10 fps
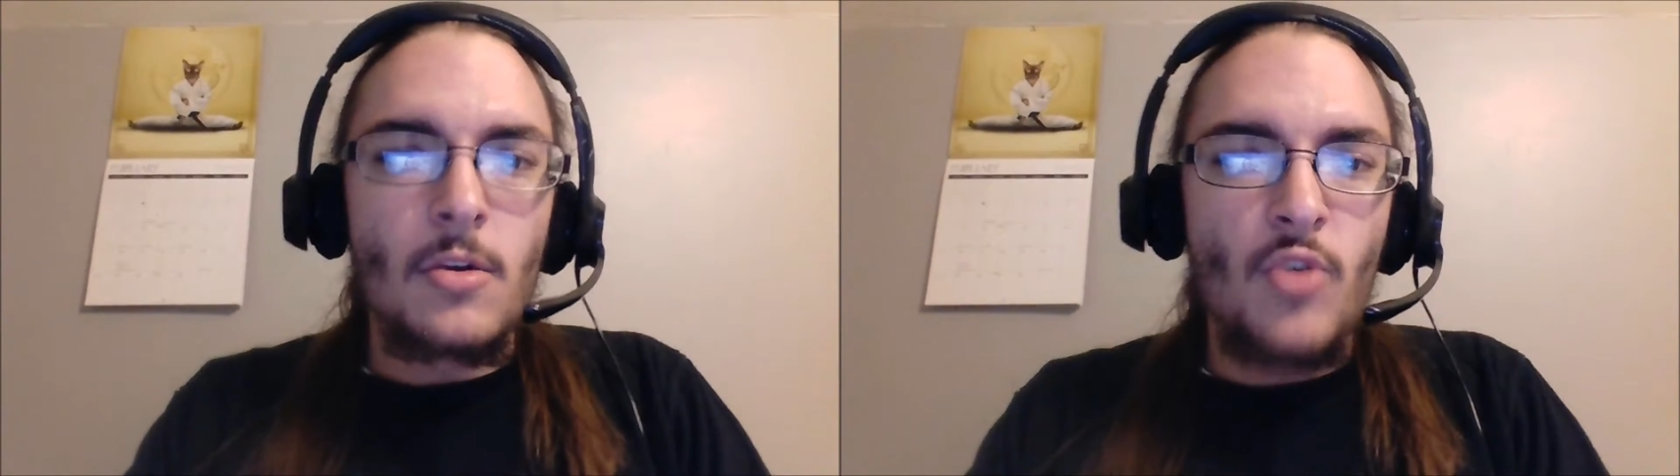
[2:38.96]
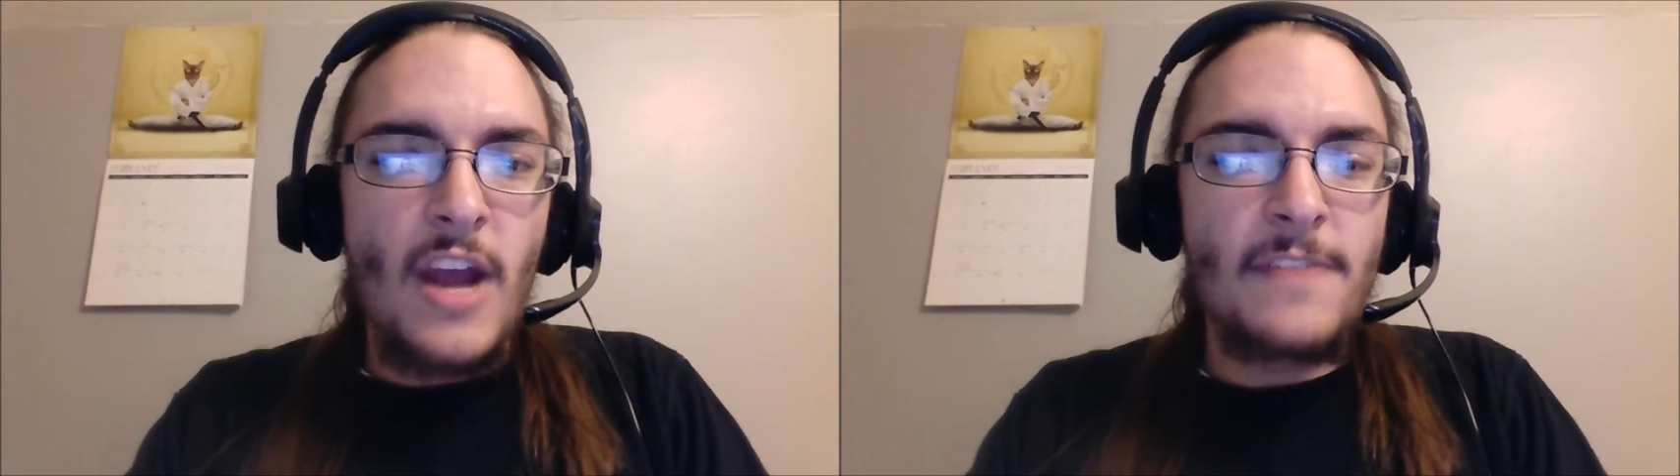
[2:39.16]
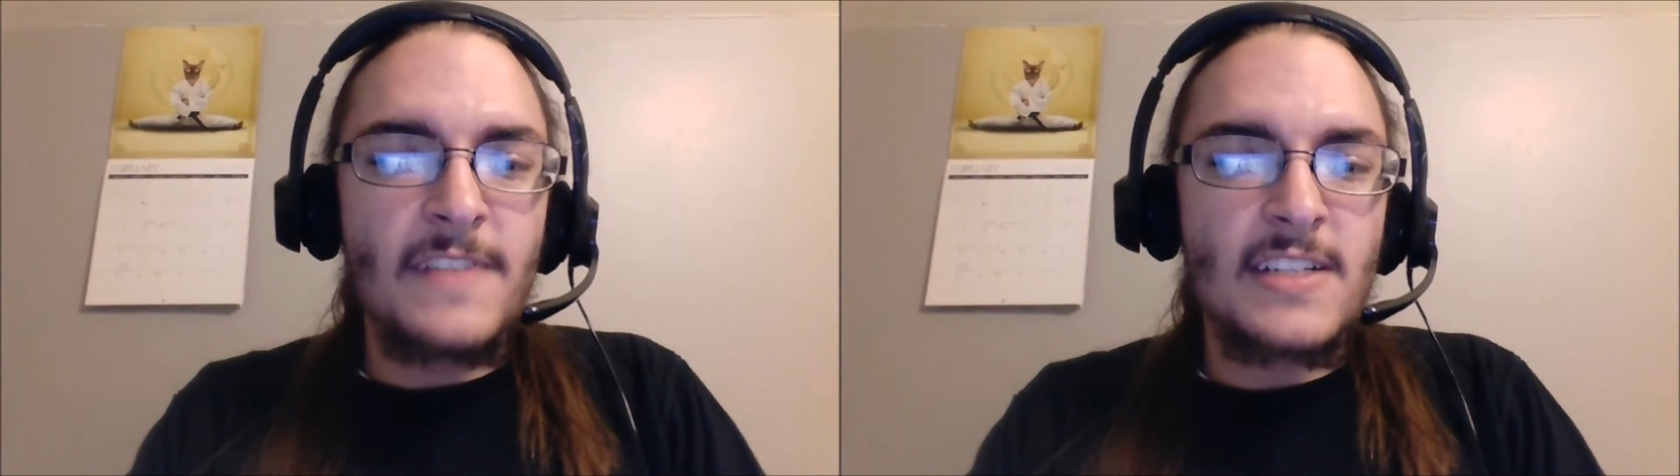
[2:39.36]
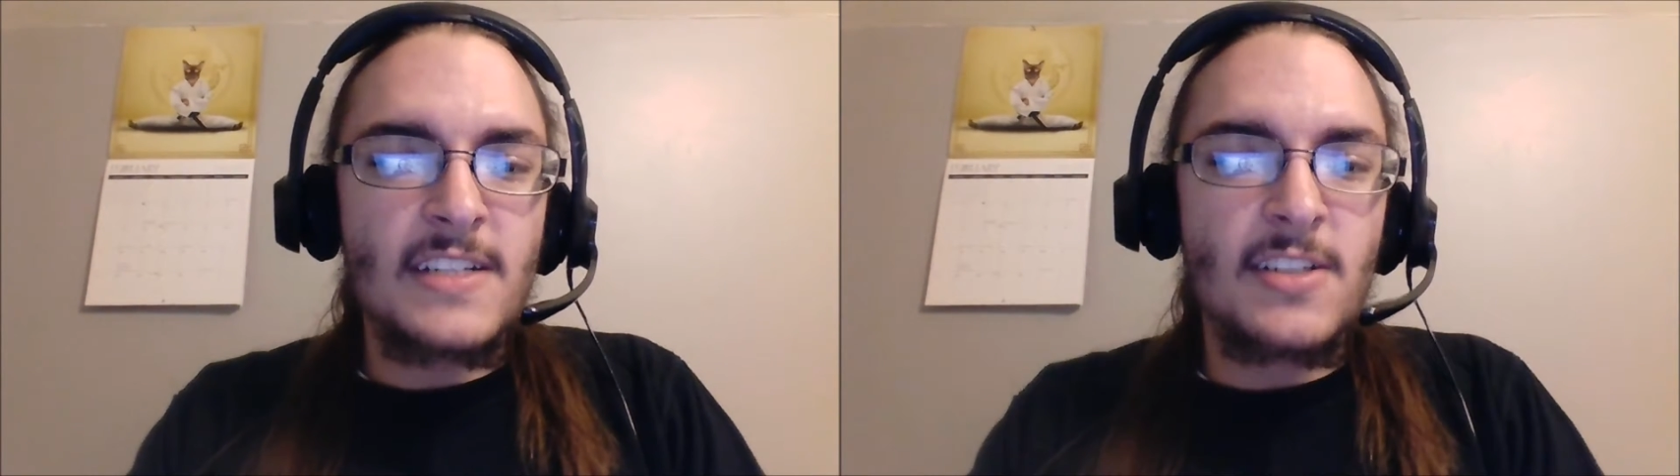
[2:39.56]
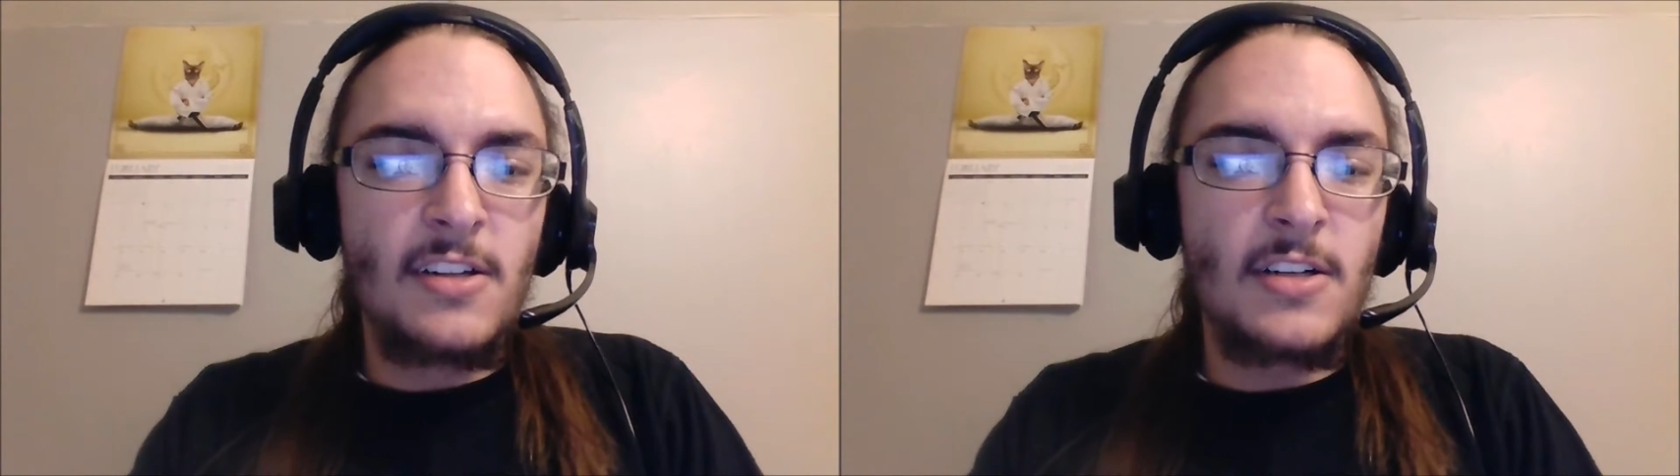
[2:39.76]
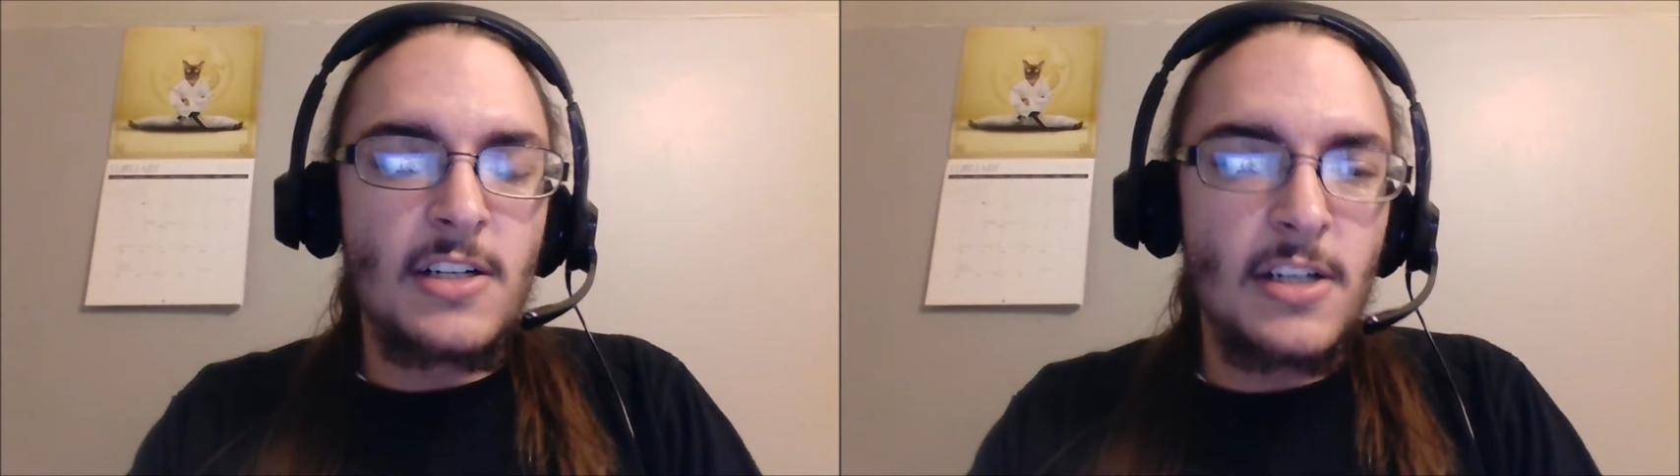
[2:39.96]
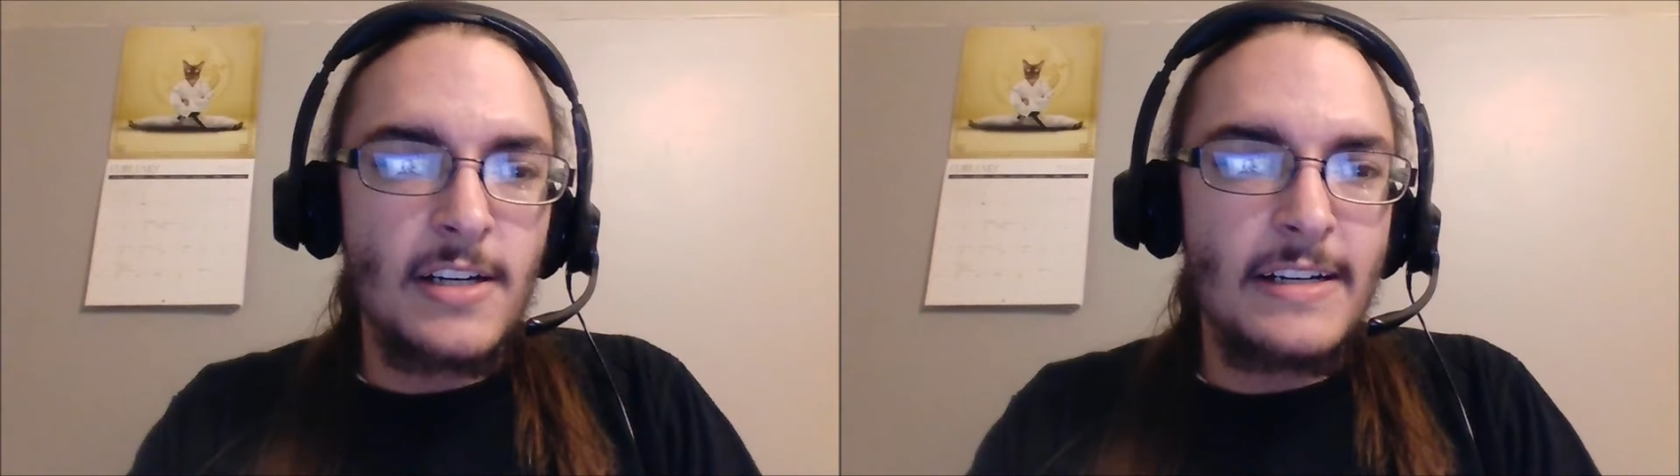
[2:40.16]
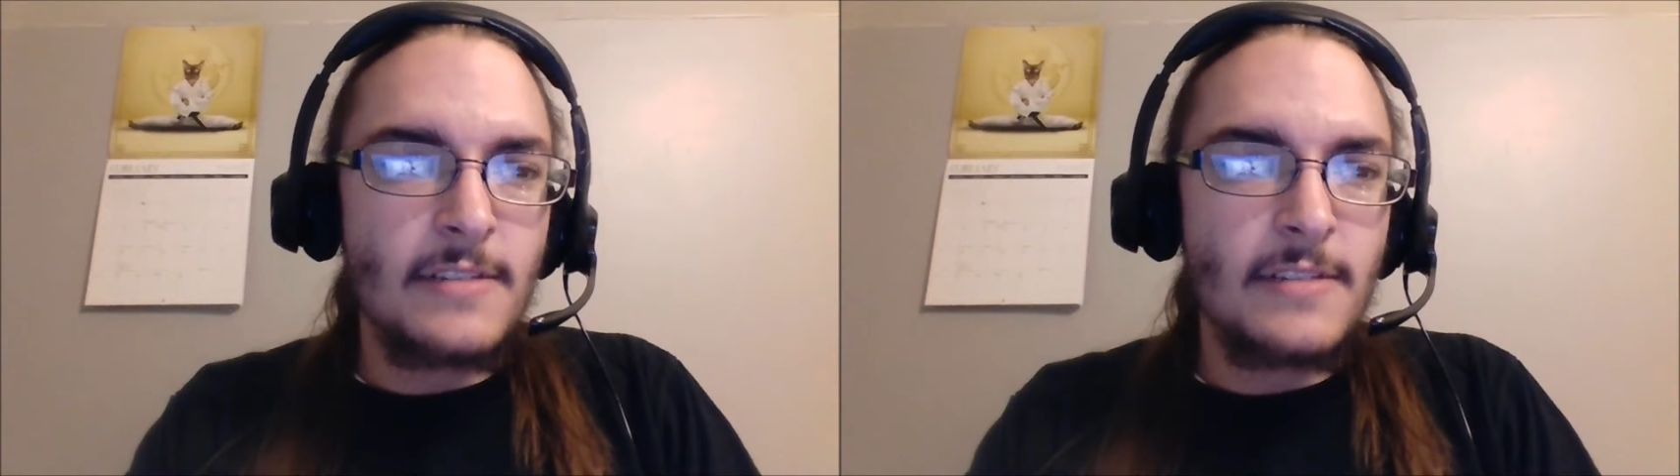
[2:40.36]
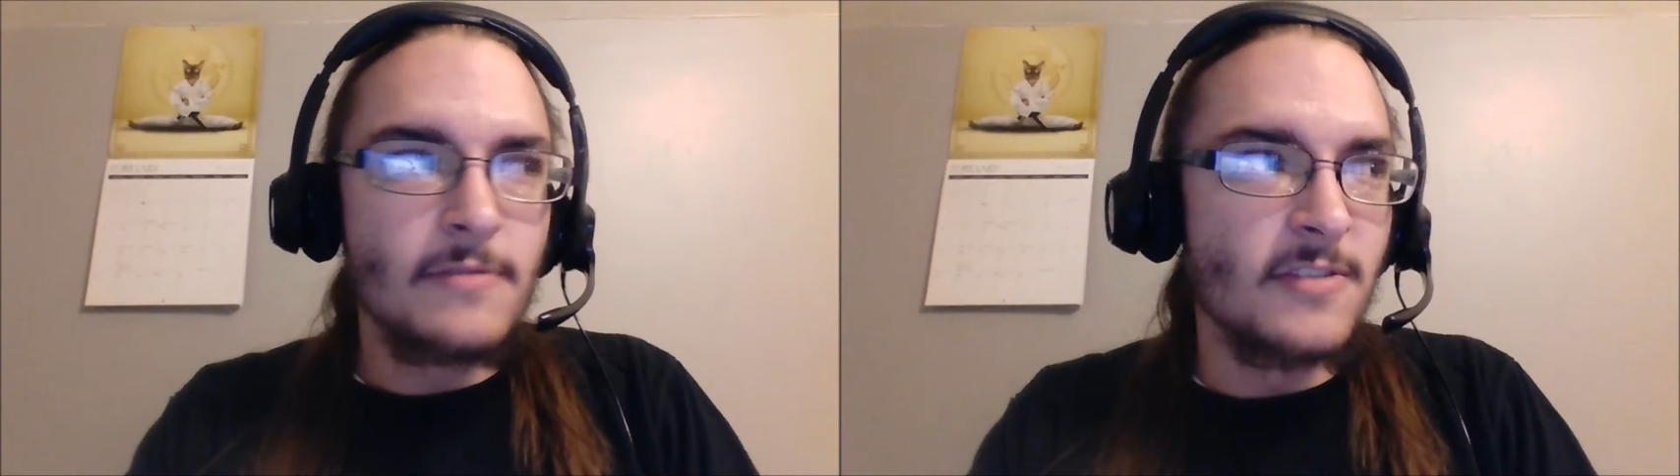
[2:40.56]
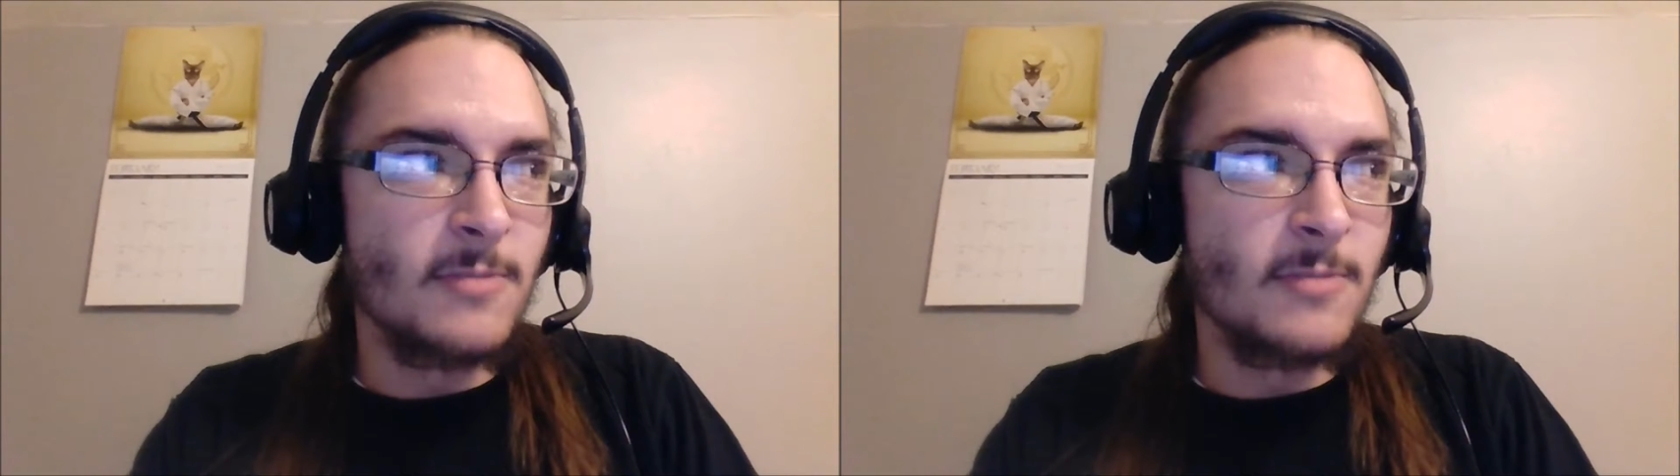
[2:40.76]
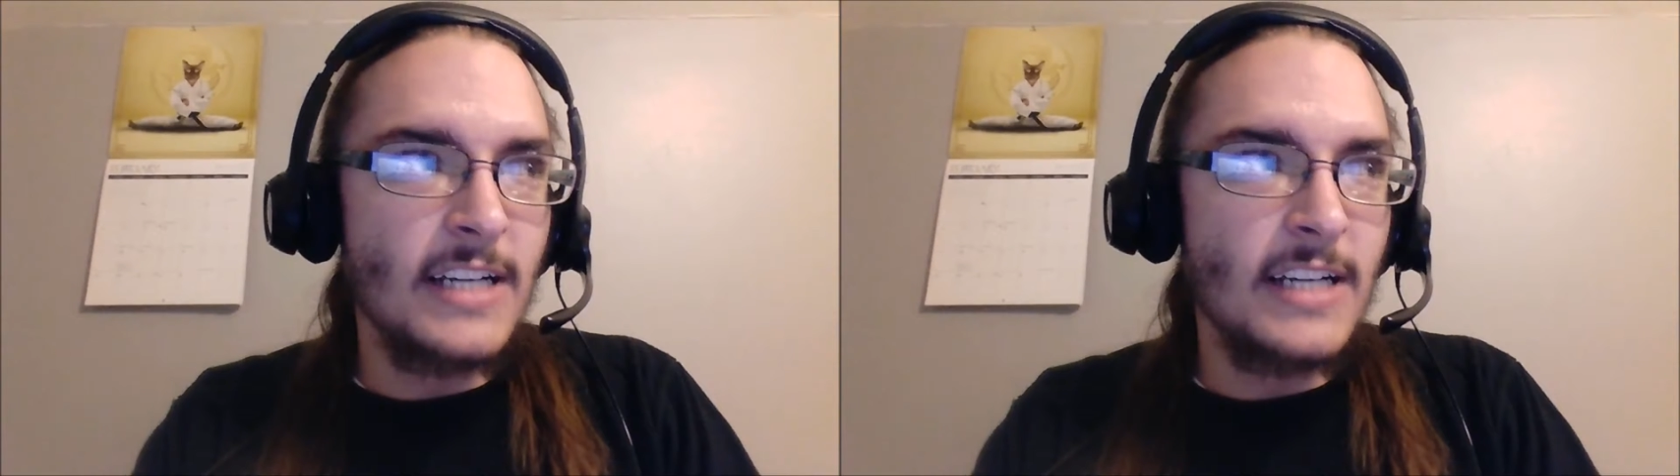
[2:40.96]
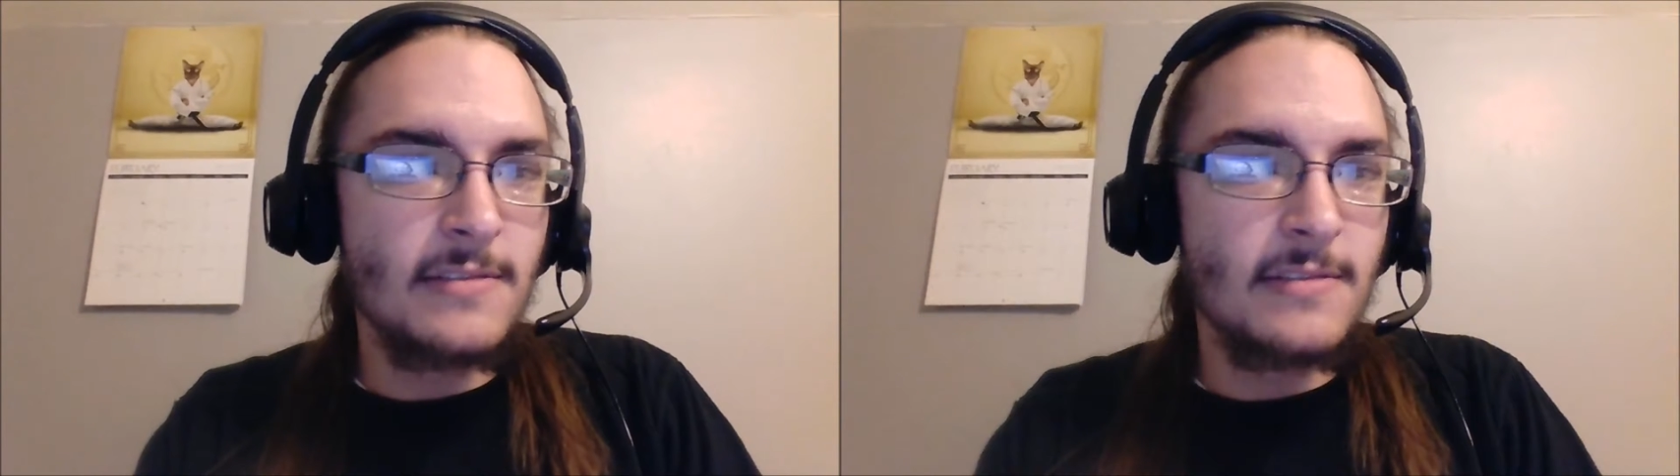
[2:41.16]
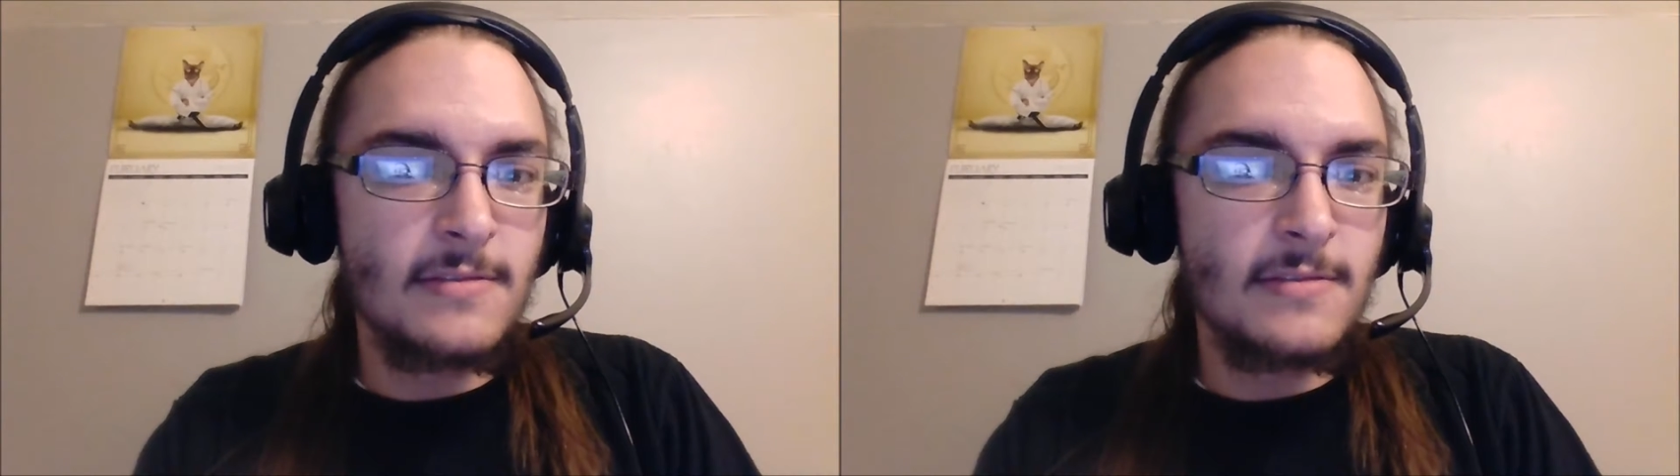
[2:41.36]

Graphics look good for what